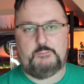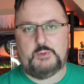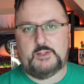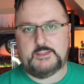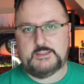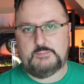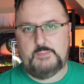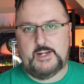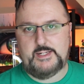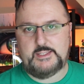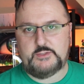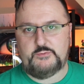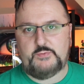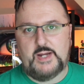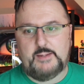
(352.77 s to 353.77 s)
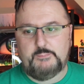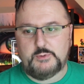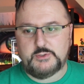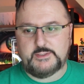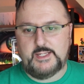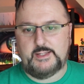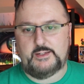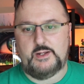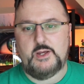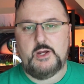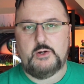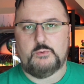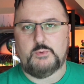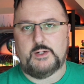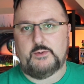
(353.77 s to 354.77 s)
plus minus 5%
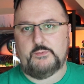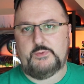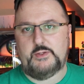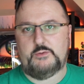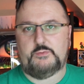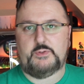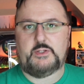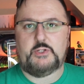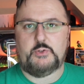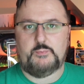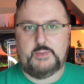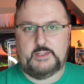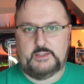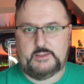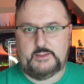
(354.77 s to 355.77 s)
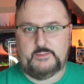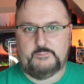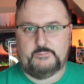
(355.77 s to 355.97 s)
relative humidity.